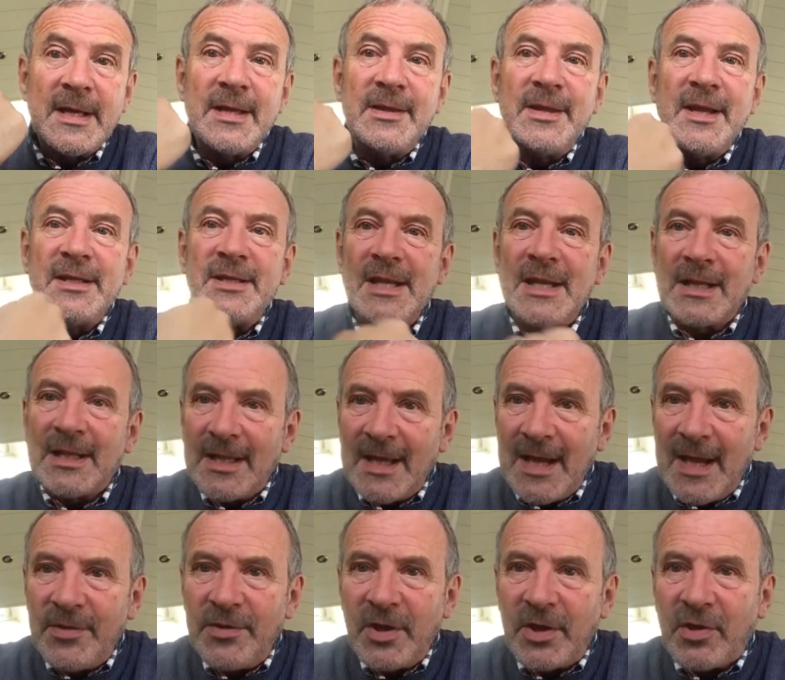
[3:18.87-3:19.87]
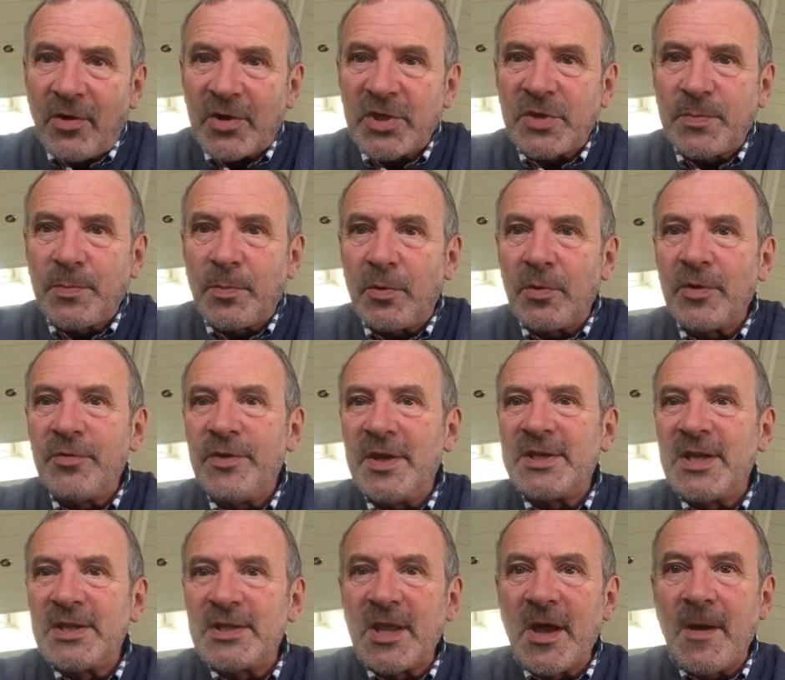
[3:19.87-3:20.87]
They declared the gospel.
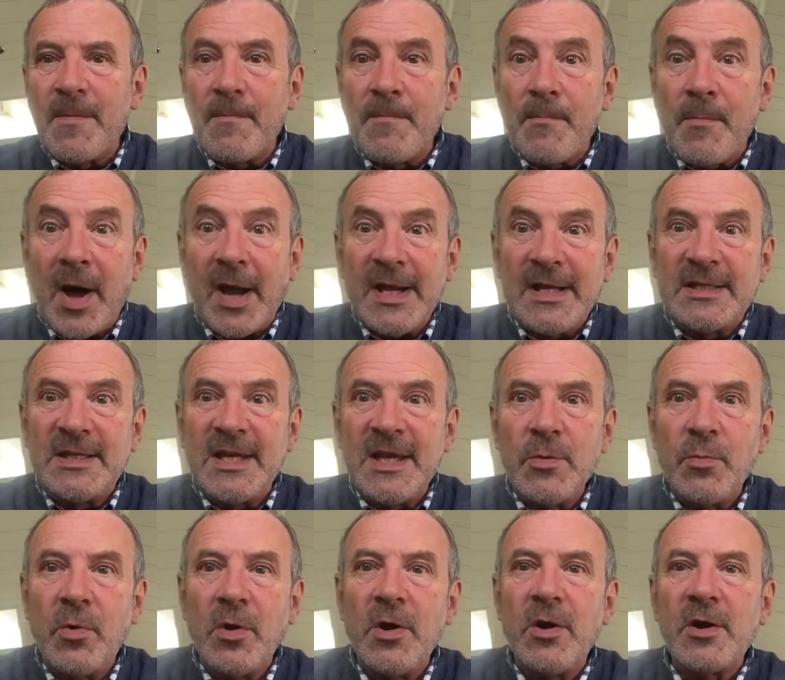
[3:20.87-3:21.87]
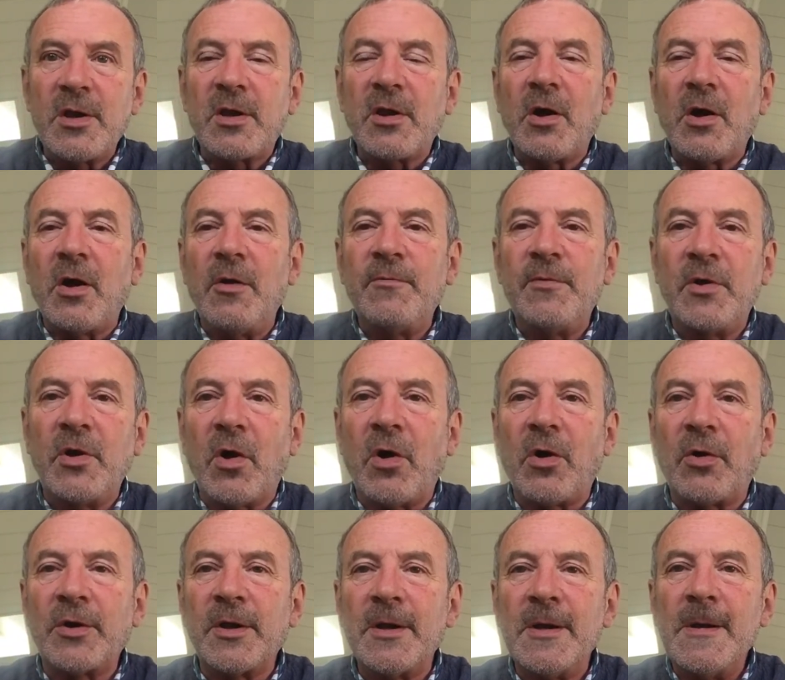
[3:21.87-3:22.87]
This is the mighty work of
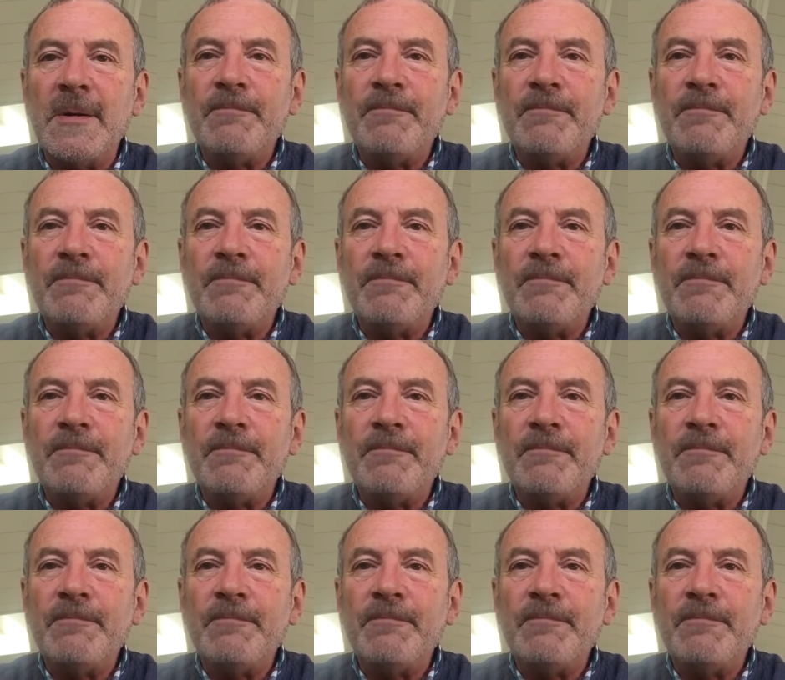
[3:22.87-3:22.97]
God.